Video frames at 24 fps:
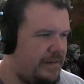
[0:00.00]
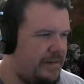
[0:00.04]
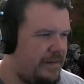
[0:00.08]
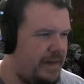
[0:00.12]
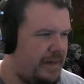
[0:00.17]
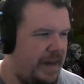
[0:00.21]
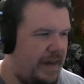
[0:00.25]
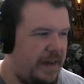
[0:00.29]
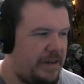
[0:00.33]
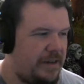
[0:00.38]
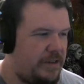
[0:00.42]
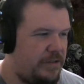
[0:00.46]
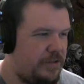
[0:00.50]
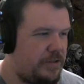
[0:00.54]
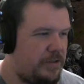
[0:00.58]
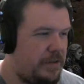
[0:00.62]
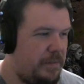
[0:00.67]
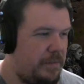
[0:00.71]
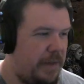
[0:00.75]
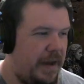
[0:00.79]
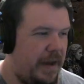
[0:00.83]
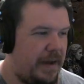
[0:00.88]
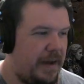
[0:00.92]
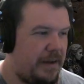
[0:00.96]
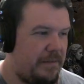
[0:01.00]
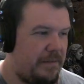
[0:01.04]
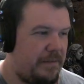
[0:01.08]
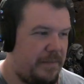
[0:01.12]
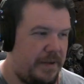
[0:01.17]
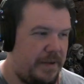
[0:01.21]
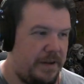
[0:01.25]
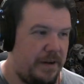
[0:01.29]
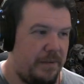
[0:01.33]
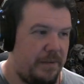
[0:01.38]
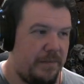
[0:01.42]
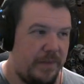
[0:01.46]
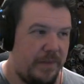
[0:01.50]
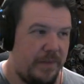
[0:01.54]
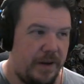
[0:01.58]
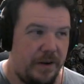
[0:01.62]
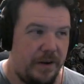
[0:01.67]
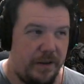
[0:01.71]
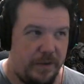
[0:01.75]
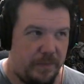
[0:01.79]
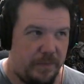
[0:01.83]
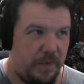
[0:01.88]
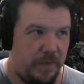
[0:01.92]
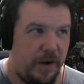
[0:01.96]
had to come back and become
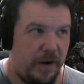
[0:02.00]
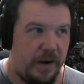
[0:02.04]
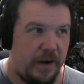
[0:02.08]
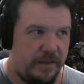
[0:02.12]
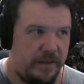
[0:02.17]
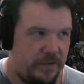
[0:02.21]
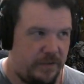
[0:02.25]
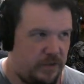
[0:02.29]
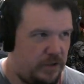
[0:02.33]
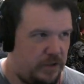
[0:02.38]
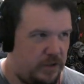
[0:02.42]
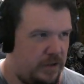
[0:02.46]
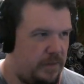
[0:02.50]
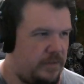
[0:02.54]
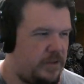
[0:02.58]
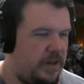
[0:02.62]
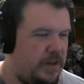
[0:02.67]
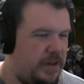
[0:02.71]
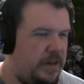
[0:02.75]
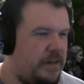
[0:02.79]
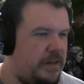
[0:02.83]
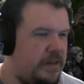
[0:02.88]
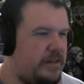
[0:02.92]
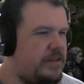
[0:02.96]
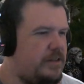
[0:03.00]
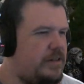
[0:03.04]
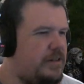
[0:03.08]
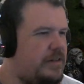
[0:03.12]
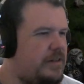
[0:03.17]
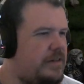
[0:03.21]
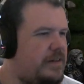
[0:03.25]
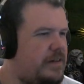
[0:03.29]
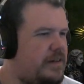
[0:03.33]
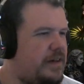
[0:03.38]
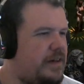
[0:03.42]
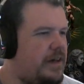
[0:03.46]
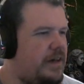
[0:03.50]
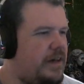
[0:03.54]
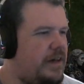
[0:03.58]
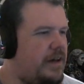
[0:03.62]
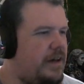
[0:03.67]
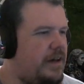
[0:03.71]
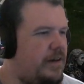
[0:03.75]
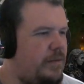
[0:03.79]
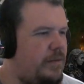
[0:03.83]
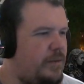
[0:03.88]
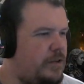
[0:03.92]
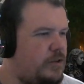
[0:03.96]
another product of circumstance,
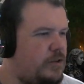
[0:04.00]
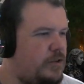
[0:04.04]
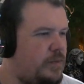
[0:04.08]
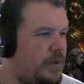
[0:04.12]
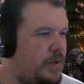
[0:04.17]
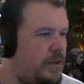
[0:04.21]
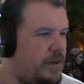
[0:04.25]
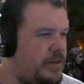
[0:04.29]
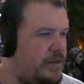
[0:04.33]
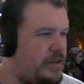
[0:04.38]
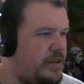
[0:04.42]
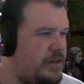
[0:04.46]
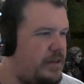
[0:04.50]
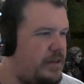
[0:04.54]
which was